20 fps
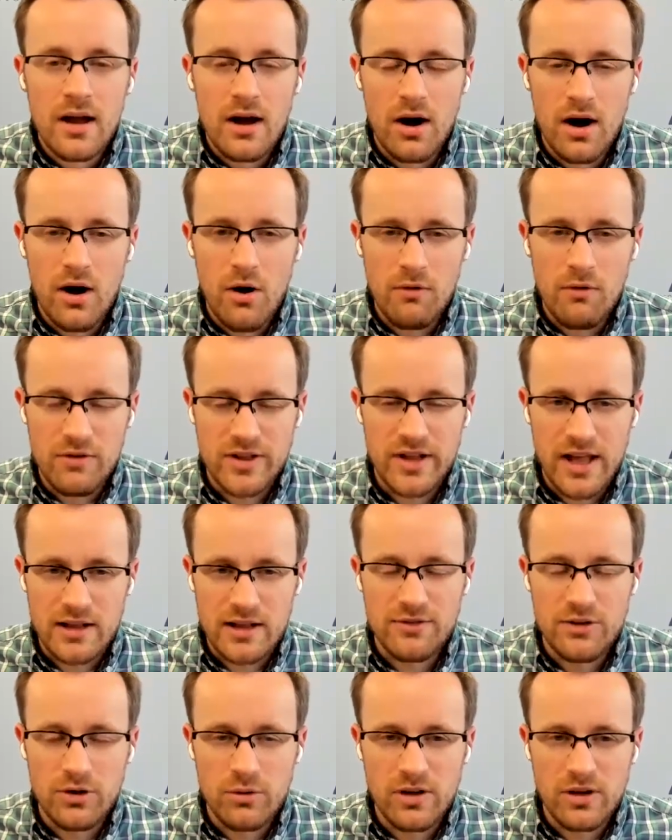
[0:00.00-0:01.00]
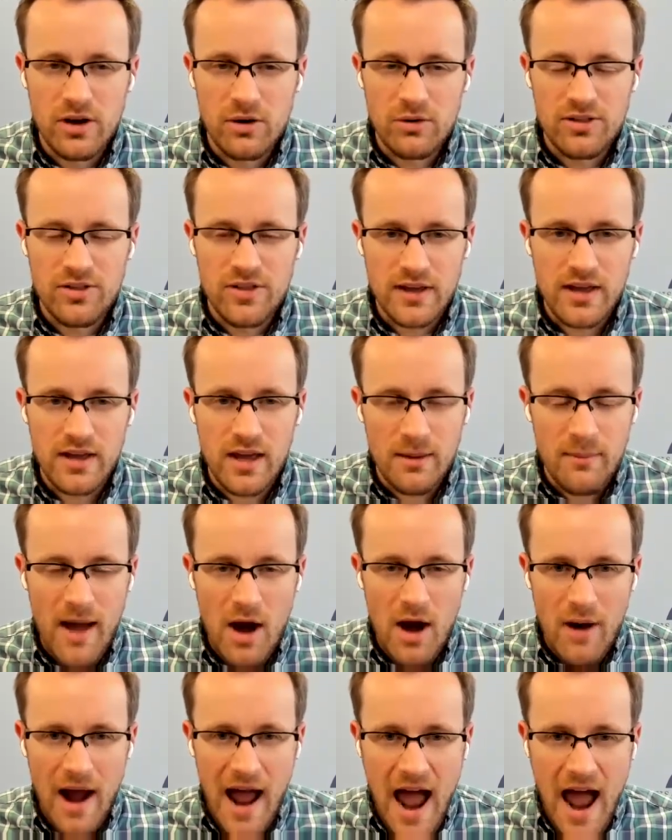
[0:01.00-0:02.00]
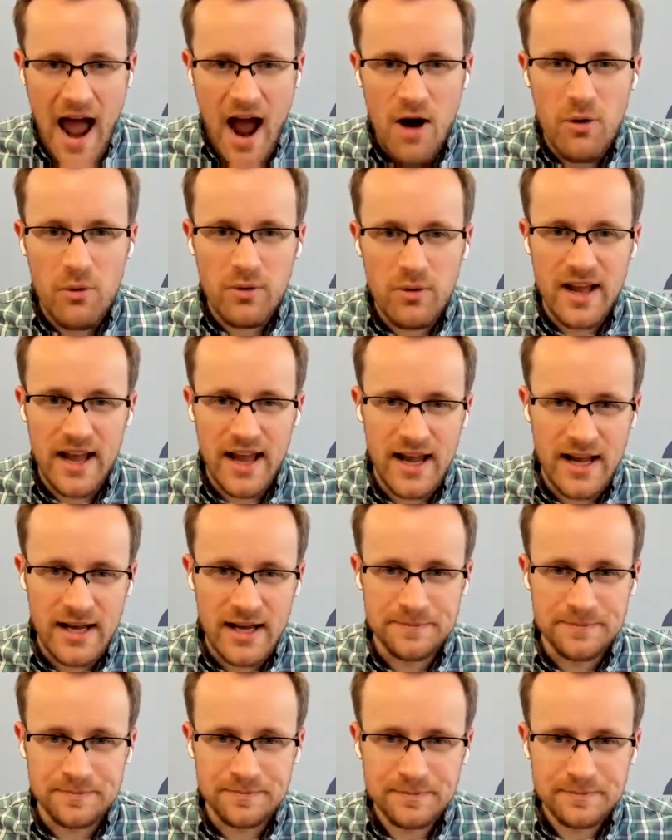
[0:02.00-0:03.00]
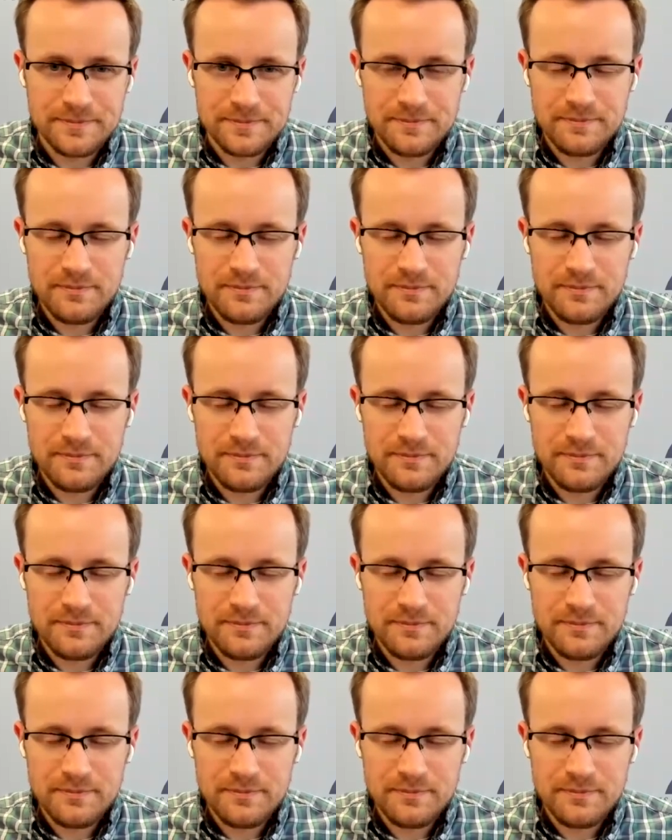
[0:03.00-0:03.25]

over the next few years thinking about how can